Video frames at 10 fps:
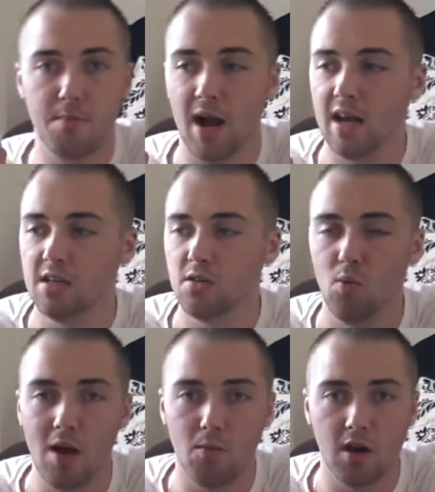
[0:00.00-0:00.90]
packets of
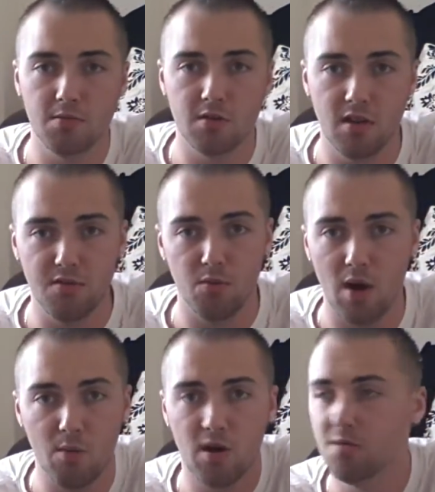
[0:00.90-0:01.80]
wet wipes, different
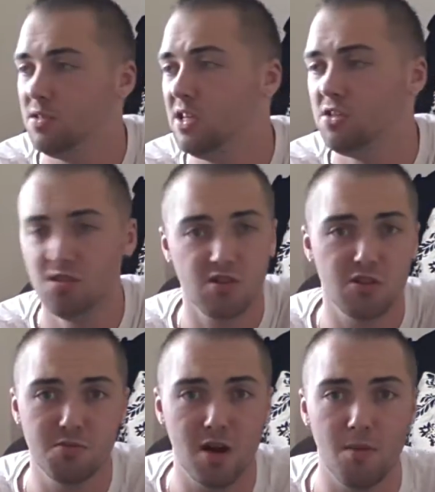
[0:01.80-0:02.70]
wet wipes. These are
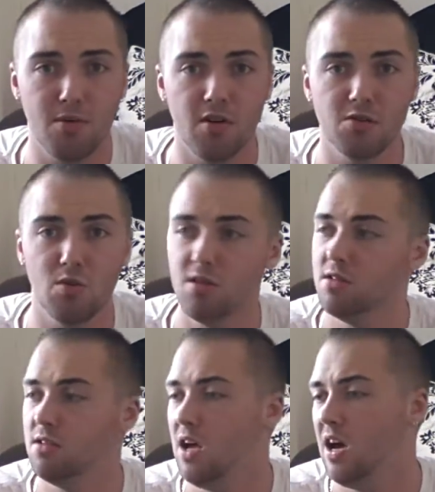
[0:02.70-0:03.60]
just Smart Price
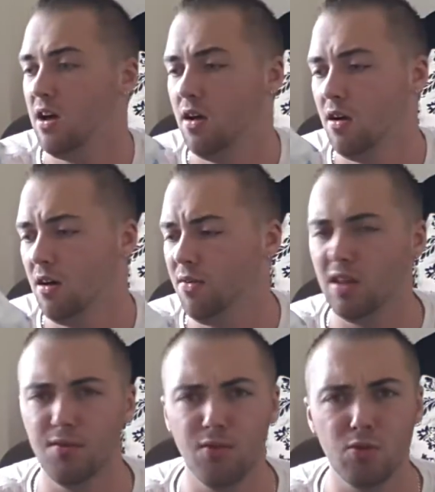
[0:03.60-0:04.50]
ones. I think
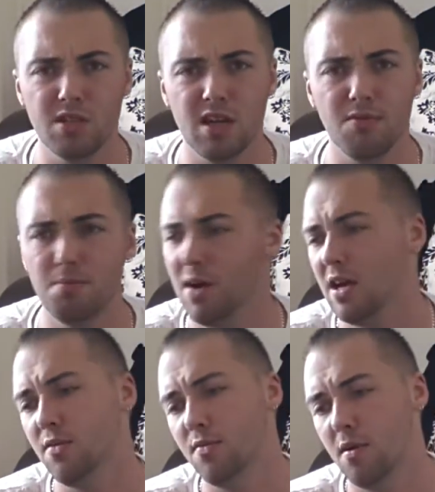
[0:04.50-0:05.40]
they're
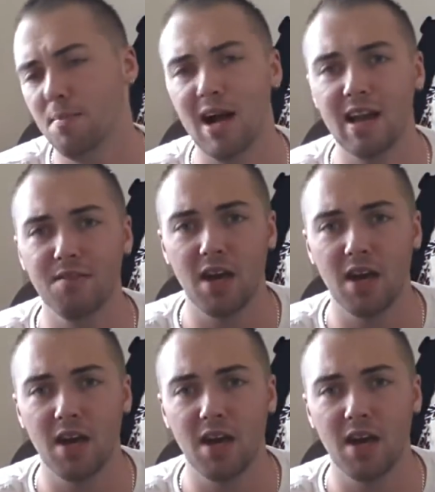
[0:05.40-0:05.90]
47p for a packet of